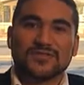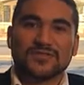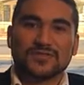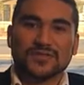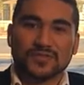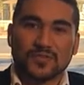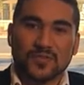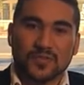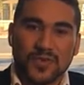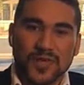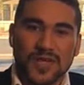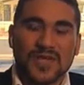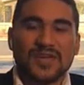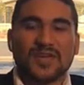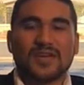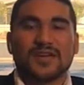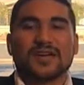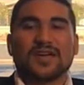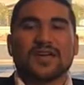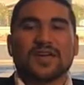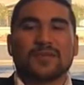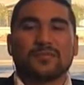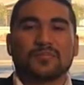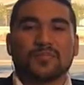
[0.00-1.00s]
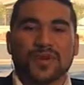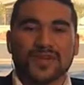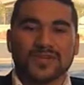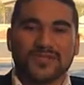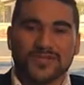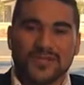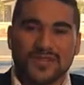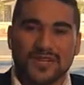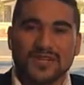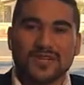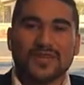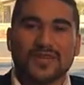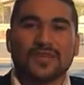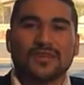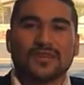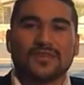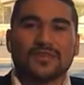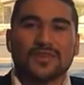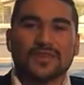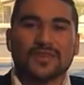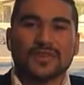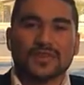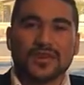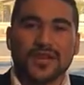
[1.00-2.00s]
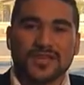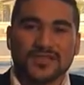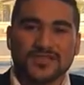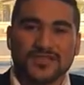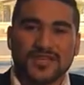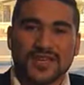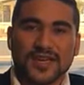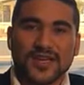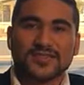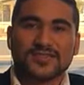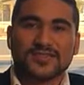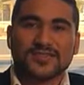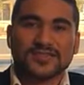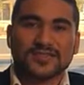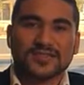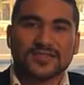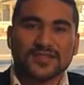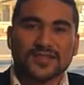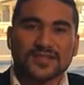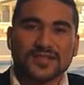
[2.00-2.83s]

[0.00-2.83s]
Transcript: to be president of the United States.